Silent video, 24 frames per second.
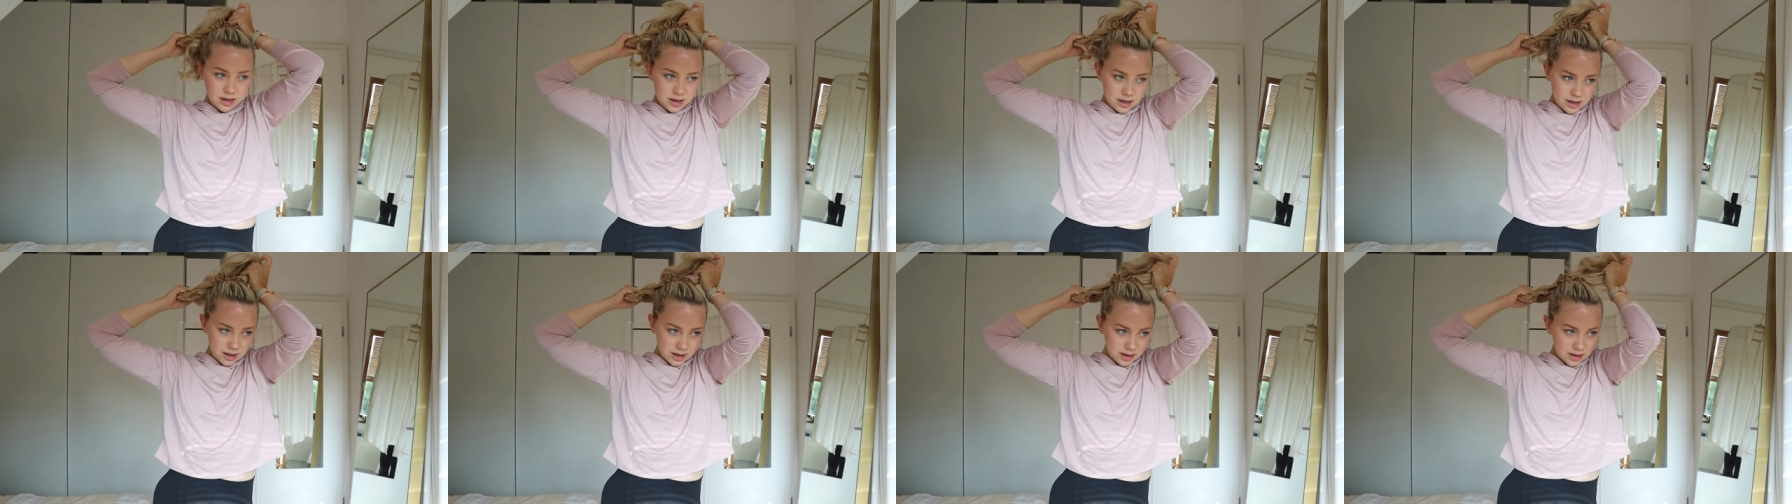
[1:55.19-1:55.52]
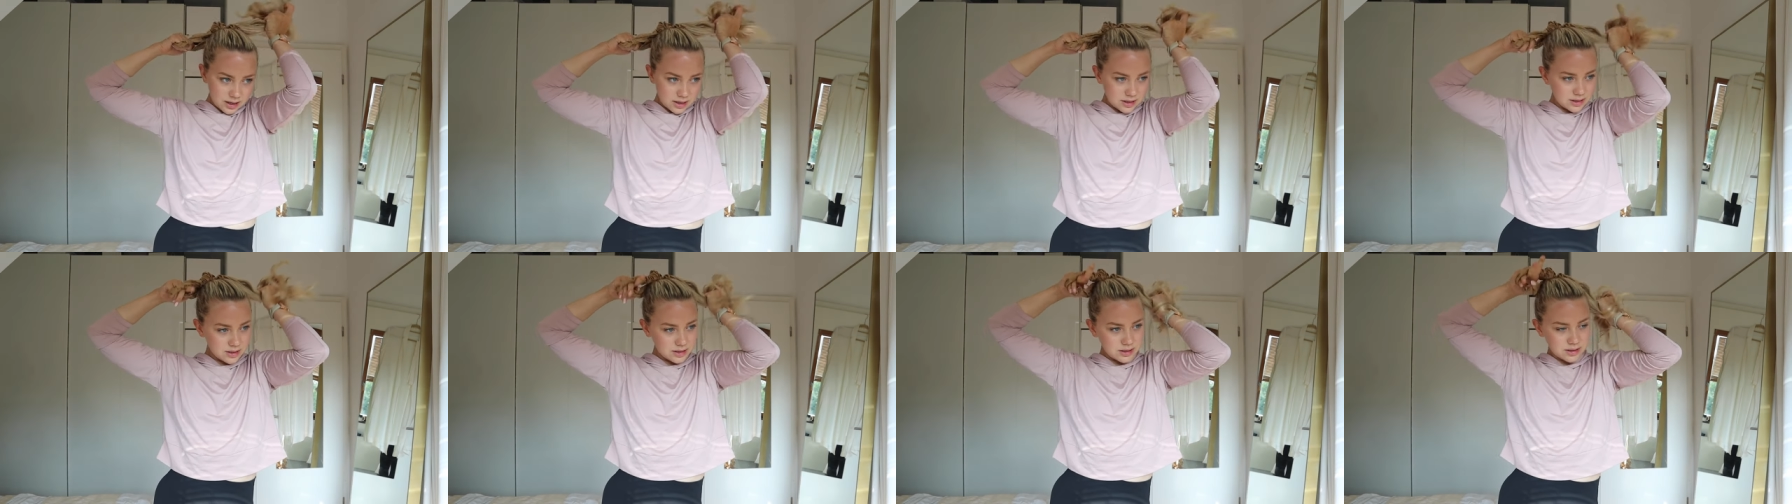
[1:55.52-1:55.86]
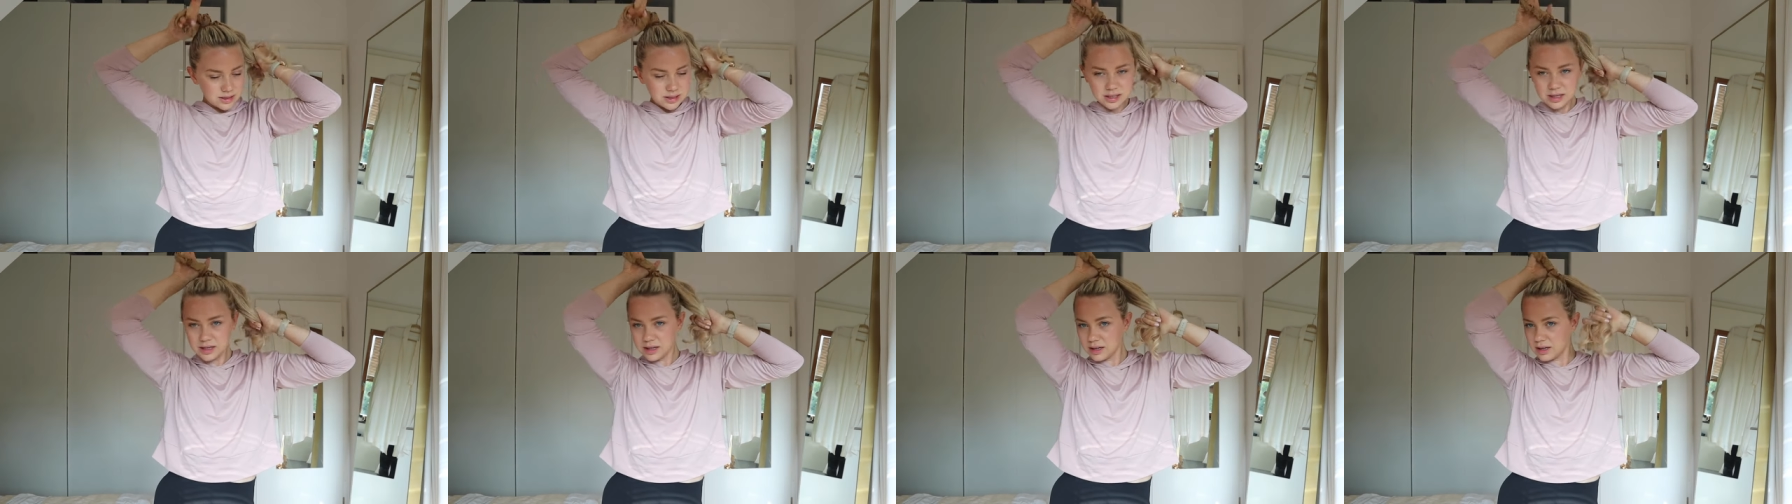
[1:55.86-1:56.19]
And
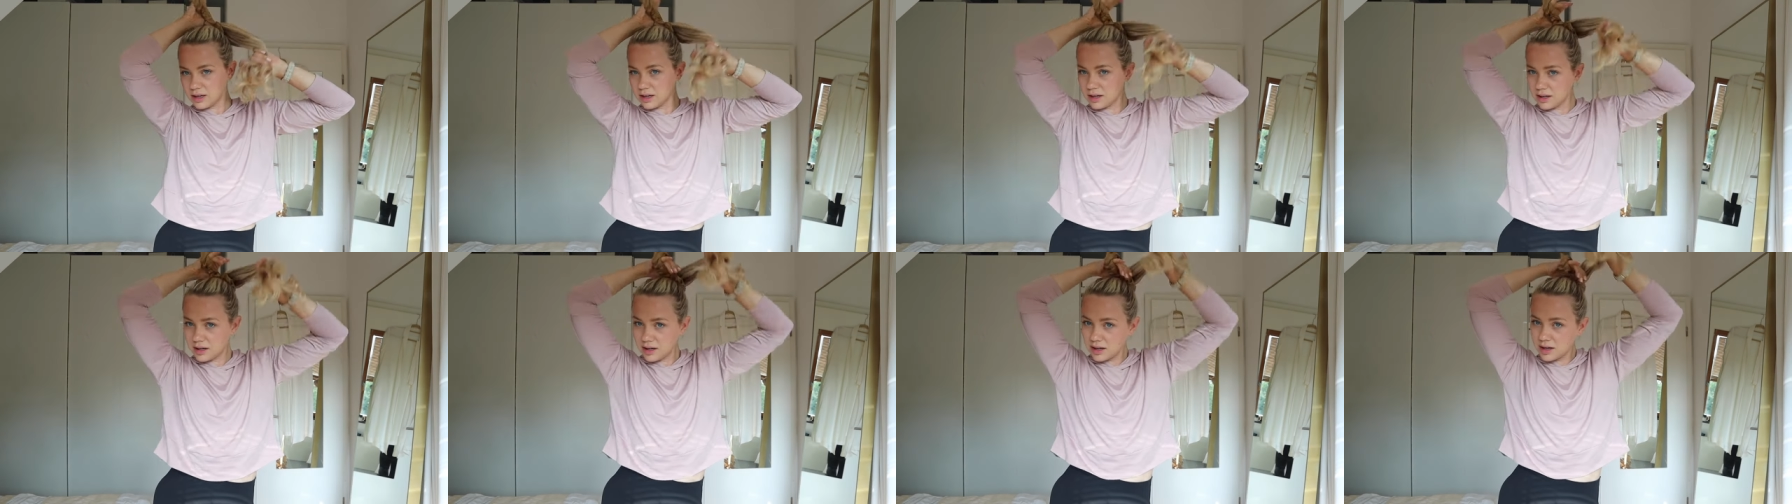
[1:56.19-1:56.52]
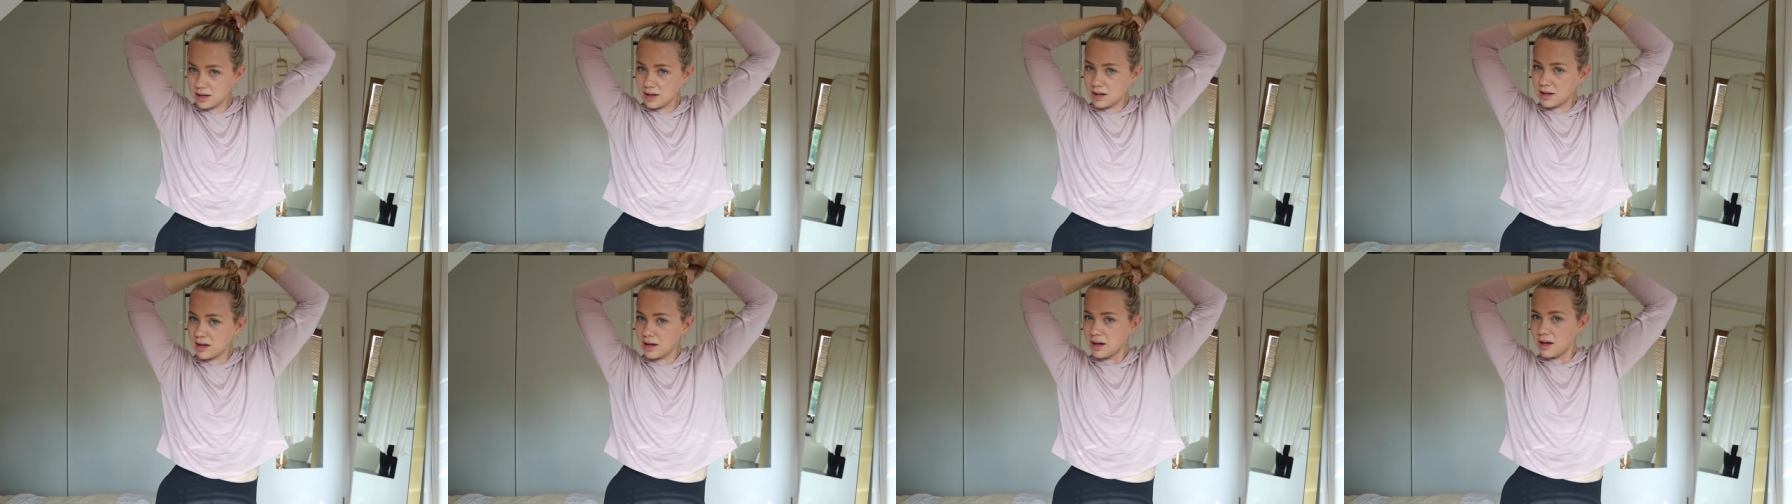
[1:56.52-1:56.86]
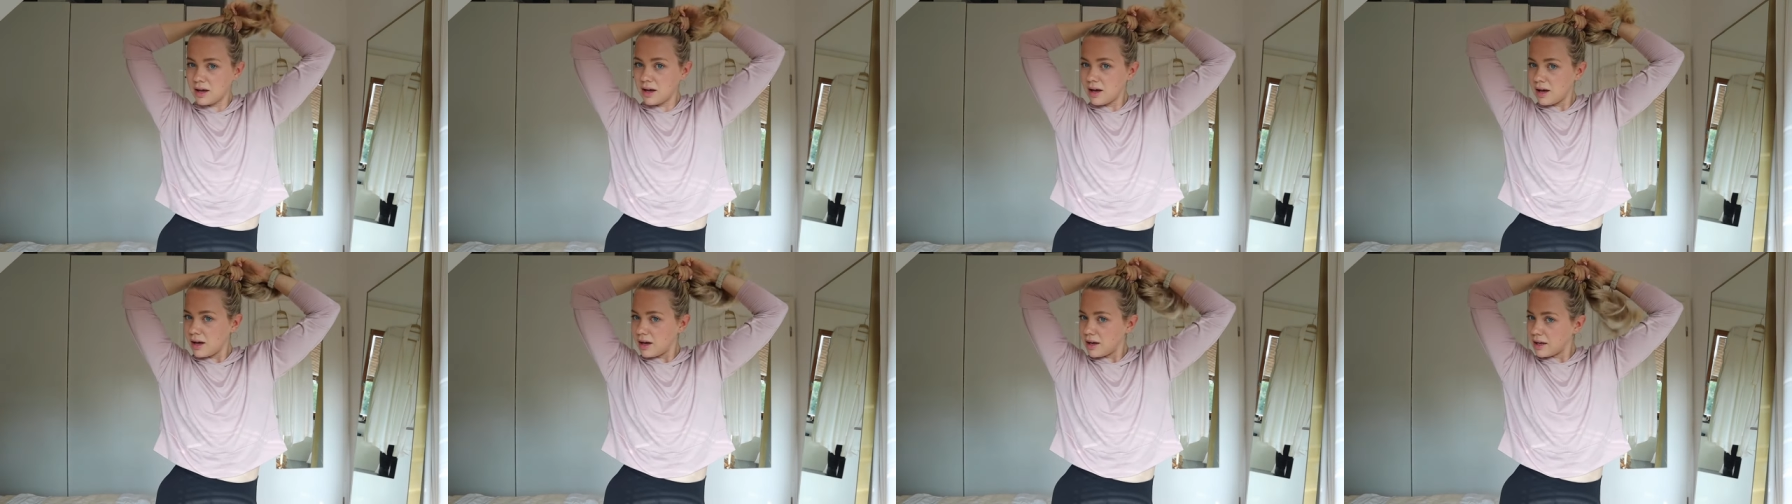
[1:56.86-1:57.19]

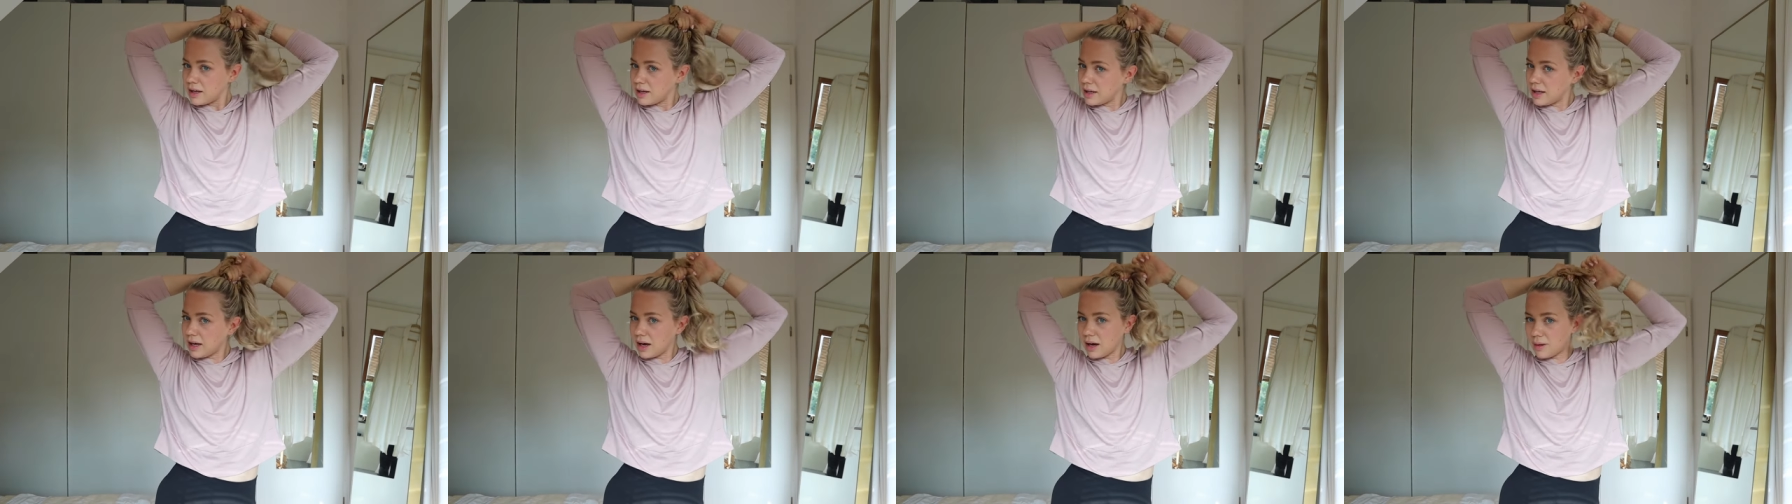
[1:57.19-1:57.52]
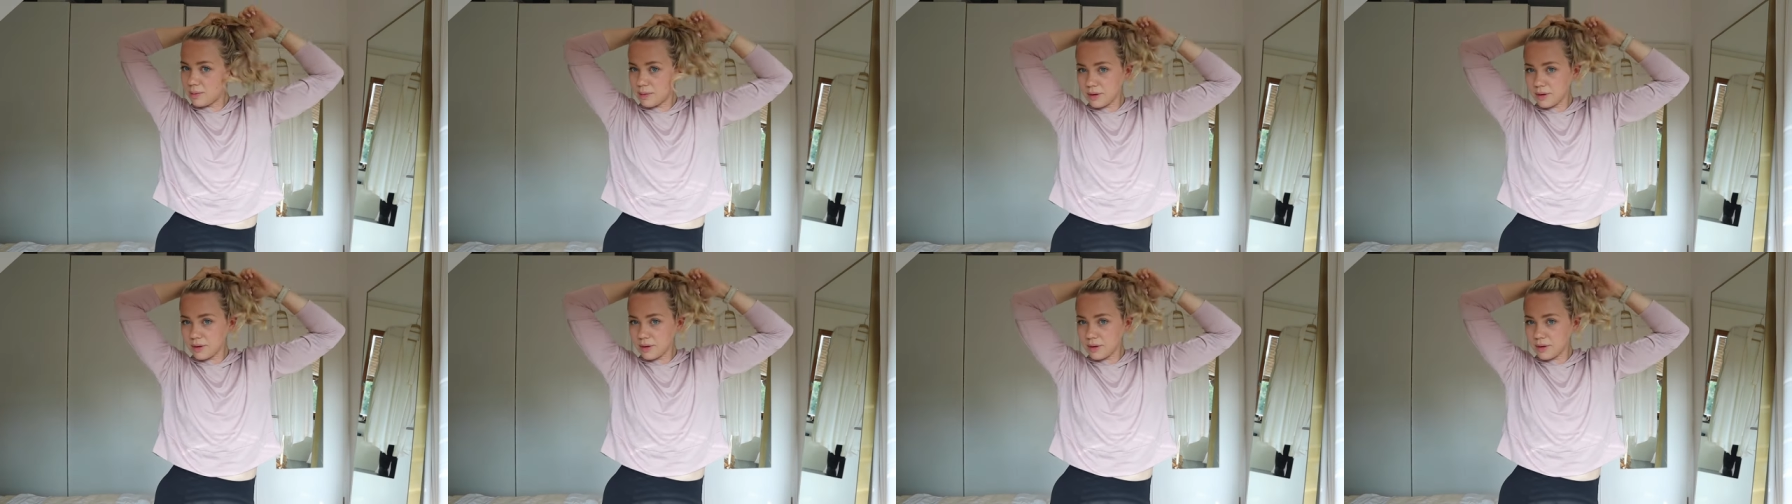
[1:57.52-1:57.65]
yeah,